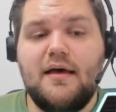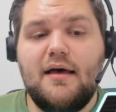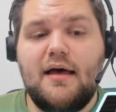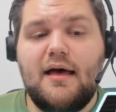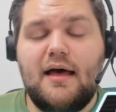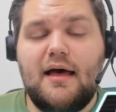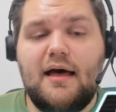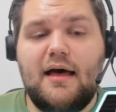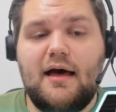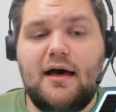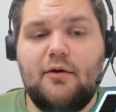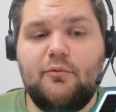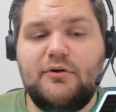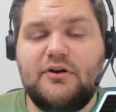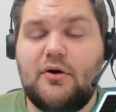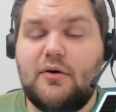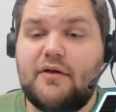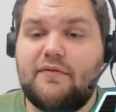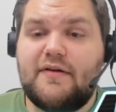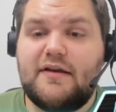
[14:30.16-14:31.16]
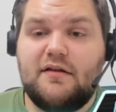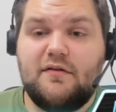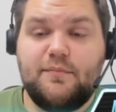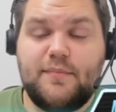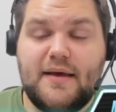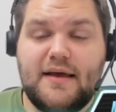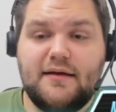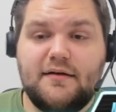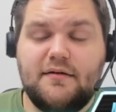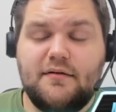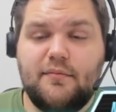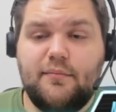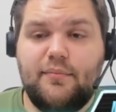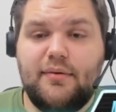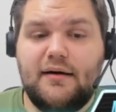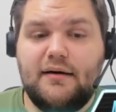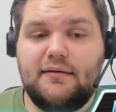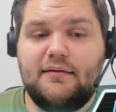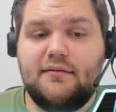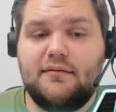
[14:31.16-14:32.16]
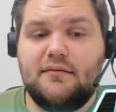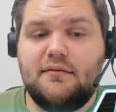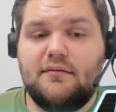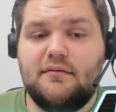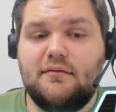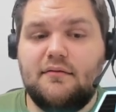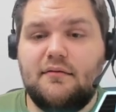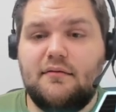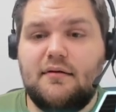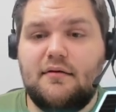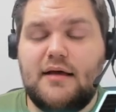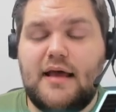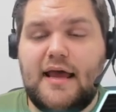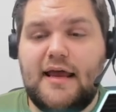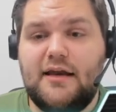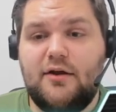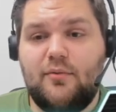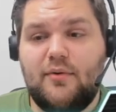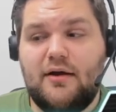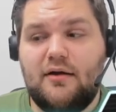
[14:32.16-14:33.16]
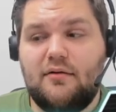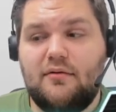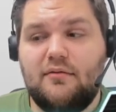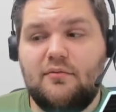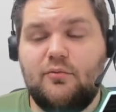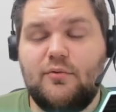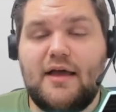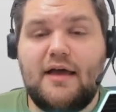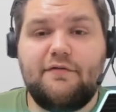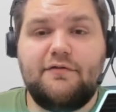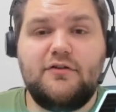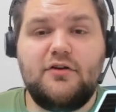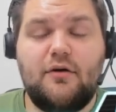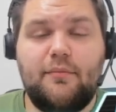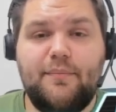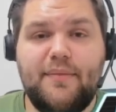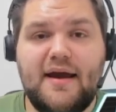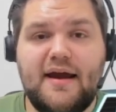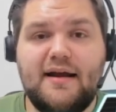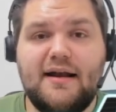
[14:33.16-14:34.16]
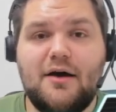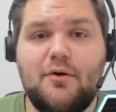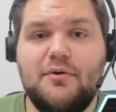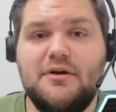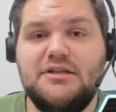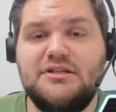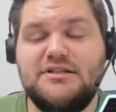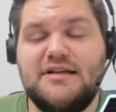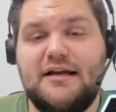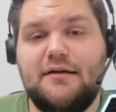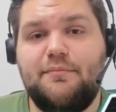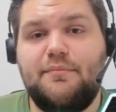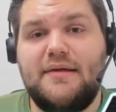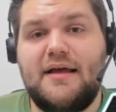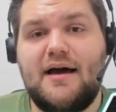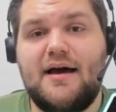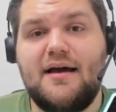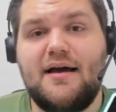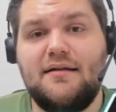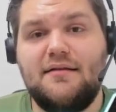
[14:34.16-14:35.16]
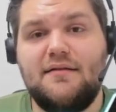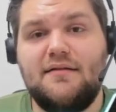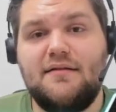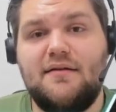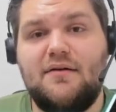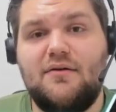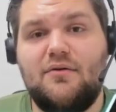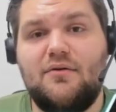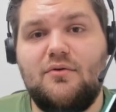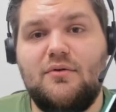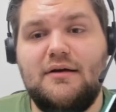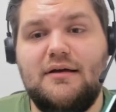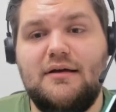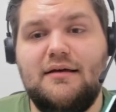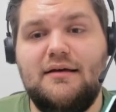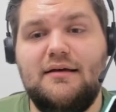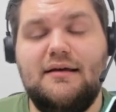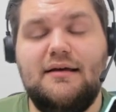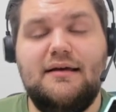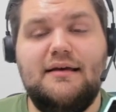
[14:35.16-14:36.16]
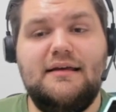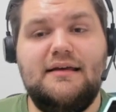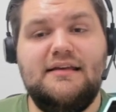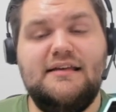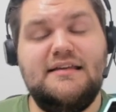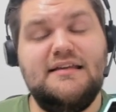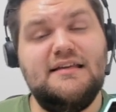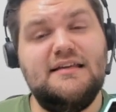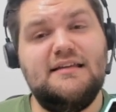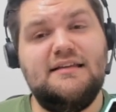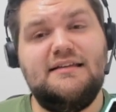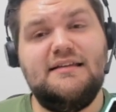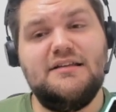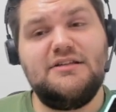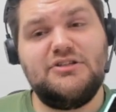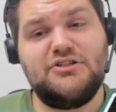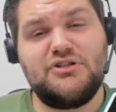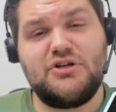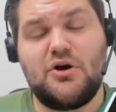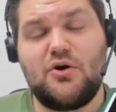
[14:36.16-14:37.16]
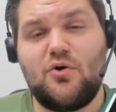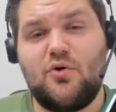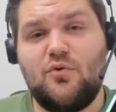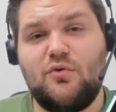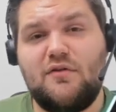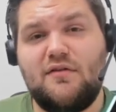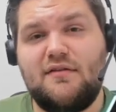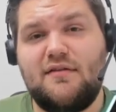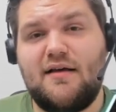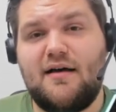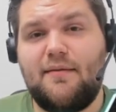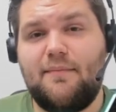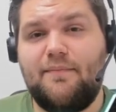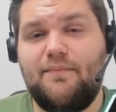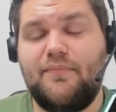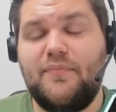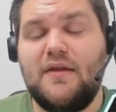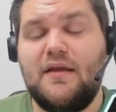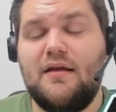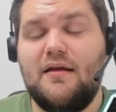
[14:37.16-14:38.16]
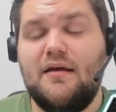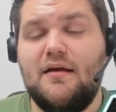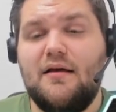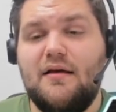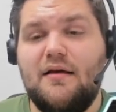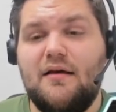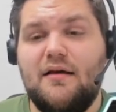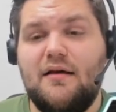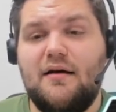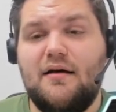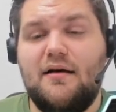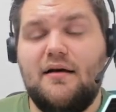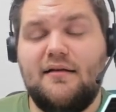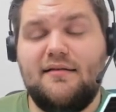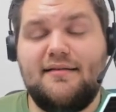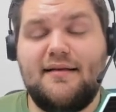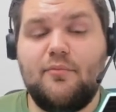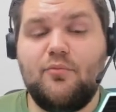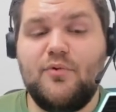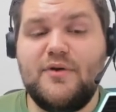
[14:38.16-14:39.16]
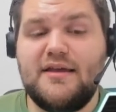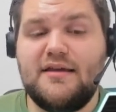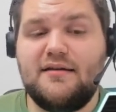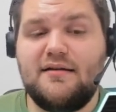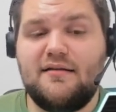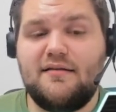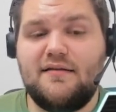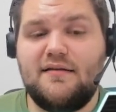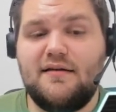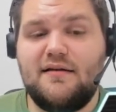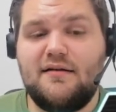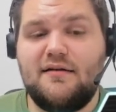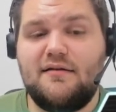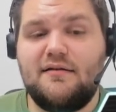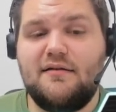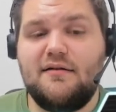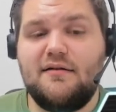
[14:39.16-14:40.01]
We don't have any spade, but anyway, we have top pair now. He checked behind, so he did show some weakness here,